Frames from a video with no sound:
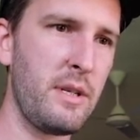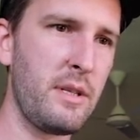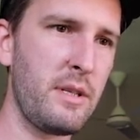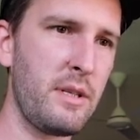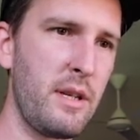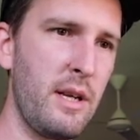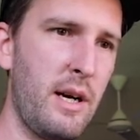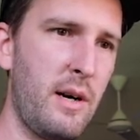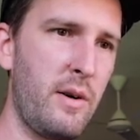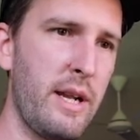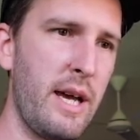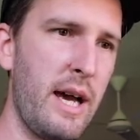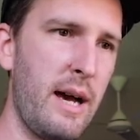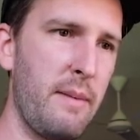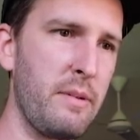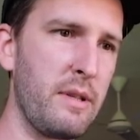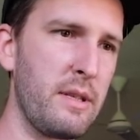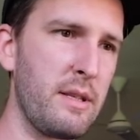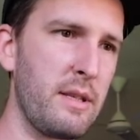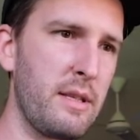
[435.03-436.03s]
So now what
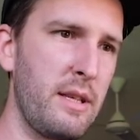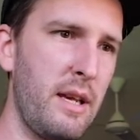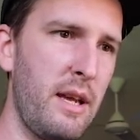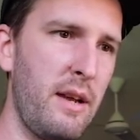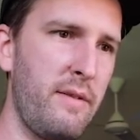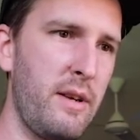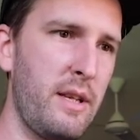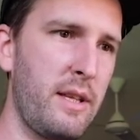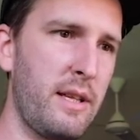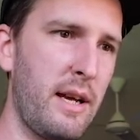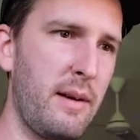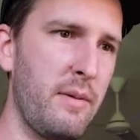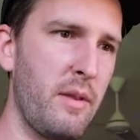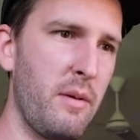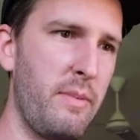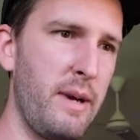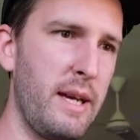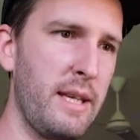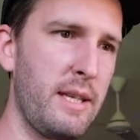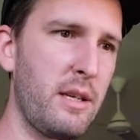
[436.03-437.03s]
happens is every time the
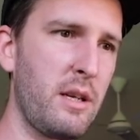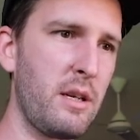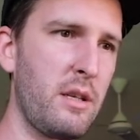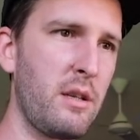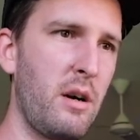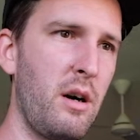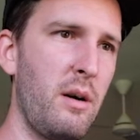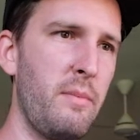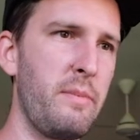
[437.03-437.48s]
bass guitar